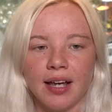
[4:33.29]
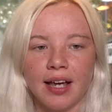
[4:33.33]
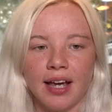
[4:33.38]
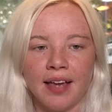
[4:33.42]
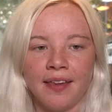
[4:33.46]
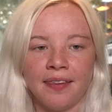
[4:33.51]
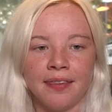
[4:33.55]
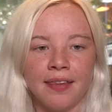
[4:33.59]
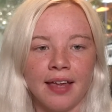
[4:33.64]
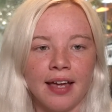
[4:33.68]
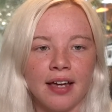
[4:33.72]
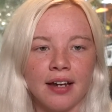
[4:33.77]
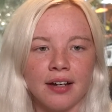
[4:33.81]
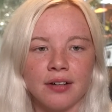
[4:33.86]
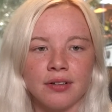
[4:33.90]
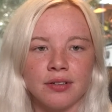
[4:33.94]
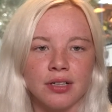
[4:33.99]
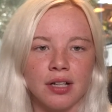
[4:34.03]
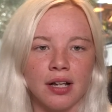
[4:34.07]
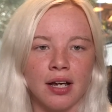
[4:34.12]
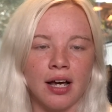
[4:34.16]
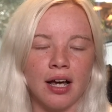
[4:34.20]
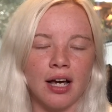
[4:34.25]
And that
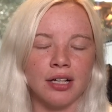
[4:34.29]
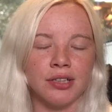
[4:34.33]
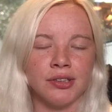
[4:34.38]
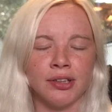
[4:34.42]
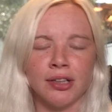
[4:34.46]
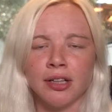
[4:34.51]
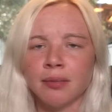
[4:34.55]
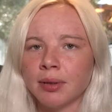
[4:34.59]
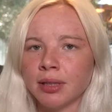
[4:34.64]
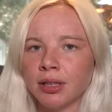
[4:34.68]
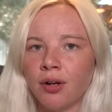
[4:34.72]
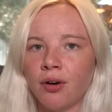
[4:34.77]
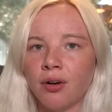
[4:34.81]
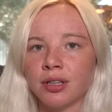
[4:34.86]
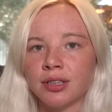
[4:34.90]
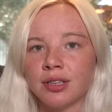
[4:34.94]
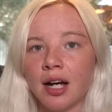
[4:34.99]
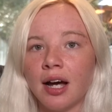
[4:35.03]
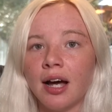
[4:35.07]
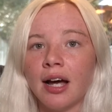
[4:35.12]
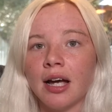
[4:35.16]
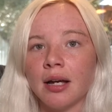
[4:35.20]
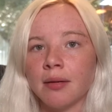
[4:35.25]
took him a long
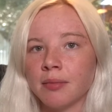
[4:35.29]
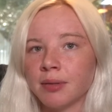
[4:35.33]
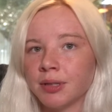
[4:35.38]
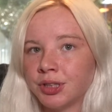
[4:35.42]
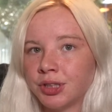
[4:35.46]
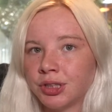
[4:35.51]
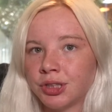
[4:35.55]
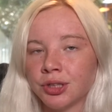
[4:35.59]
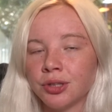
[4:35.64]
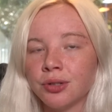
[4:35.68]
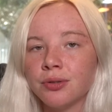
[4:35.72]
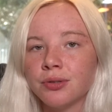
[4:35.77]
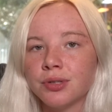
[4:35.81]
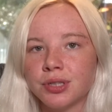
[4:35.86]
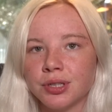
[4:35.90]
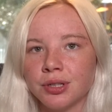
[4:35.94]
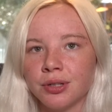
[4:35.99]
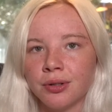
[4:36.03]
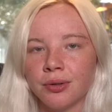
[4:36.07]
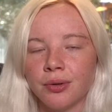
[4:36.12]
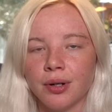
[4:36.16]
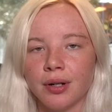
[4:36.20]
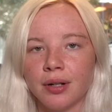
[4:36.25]
time, due
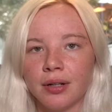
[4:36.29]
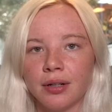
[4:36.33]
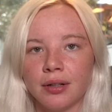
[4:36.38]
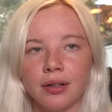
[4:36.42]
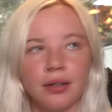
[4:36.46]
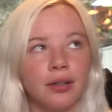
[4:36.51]
to